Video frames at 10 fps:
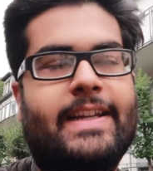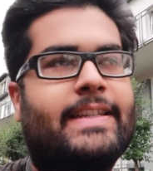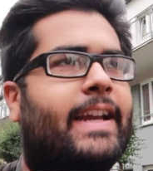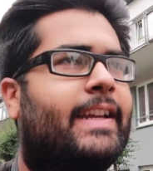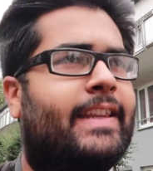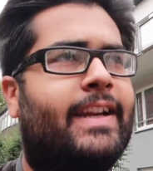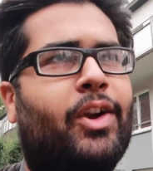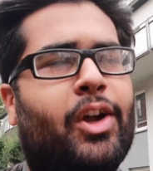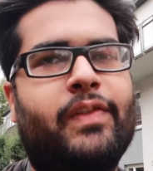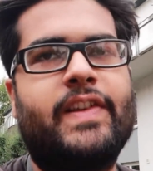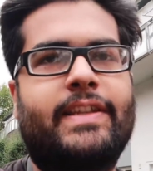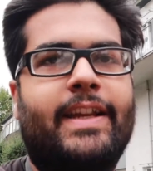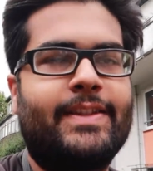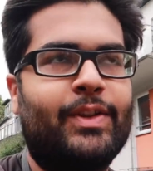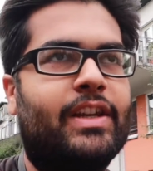excited. There are always
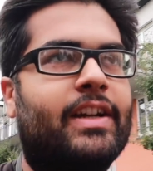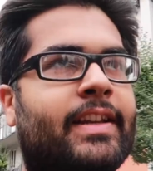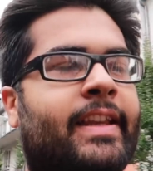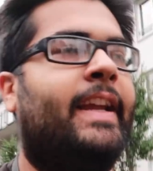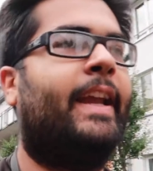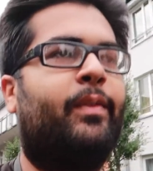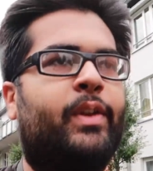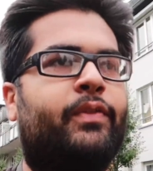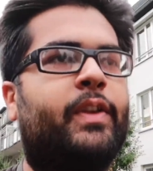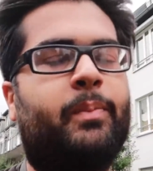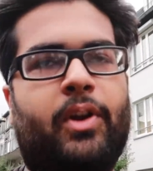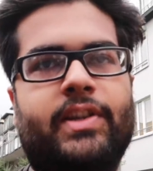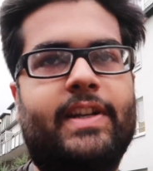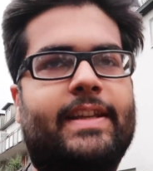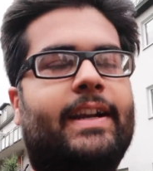things you learn, even if the
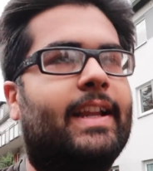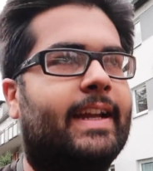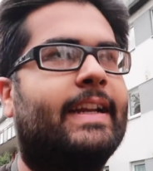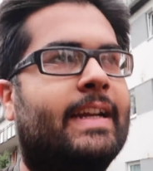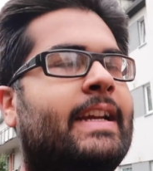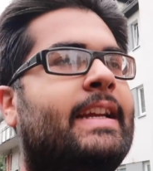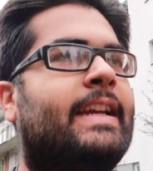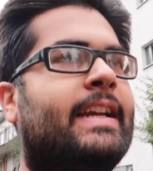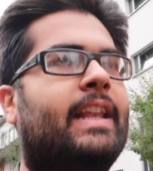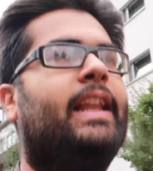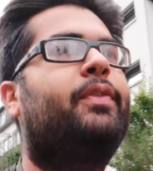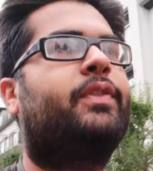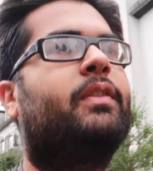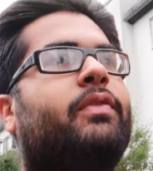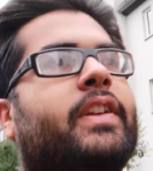projects are like
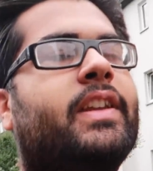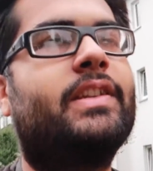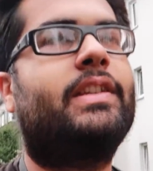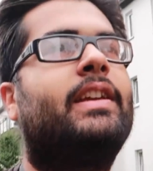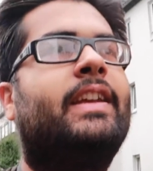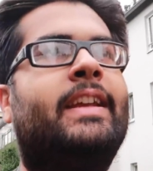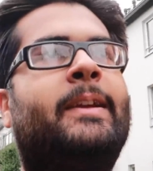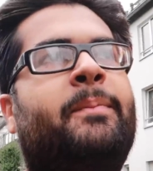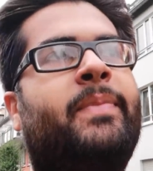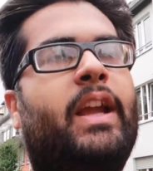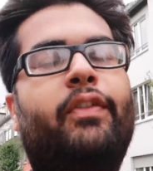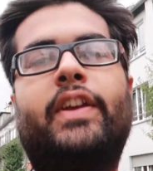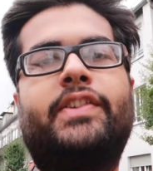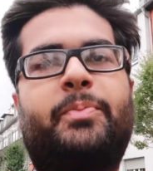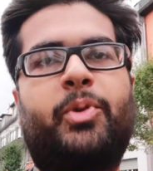left unfinished. If
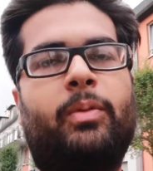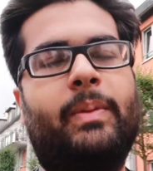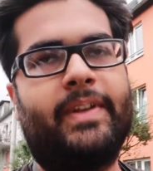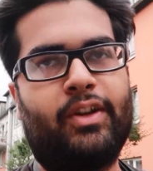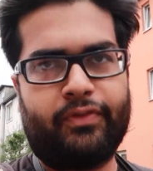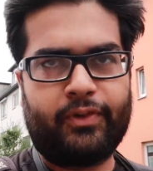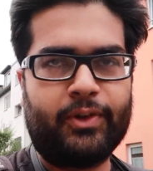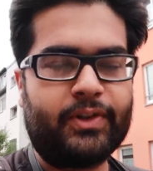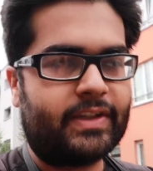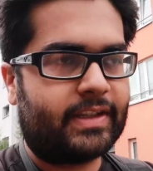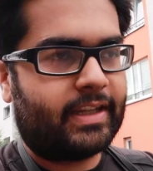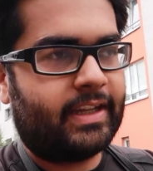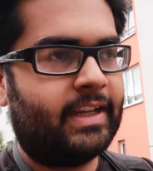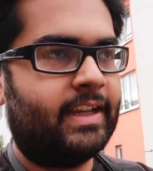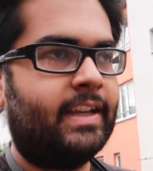there's a problem, then of course
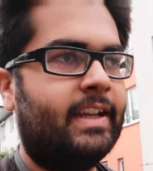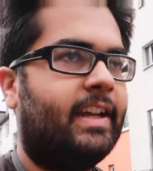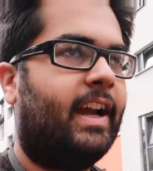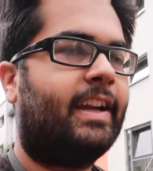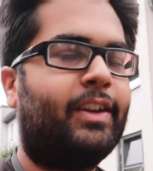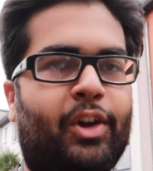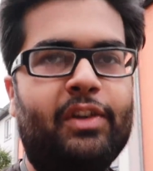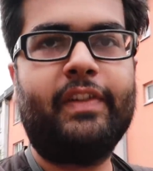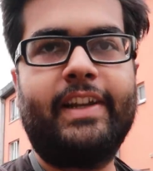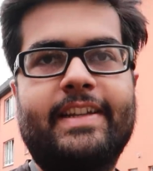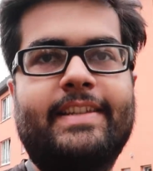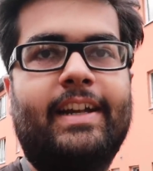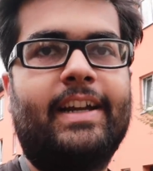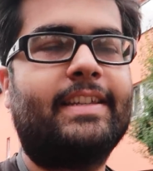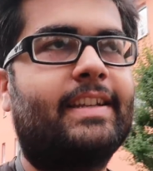I can always
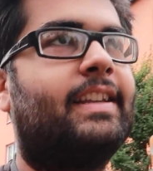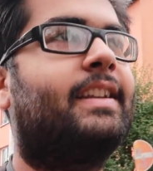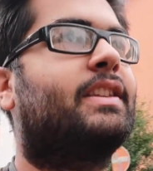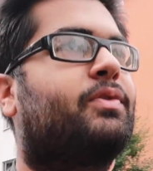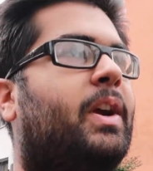ask Alina's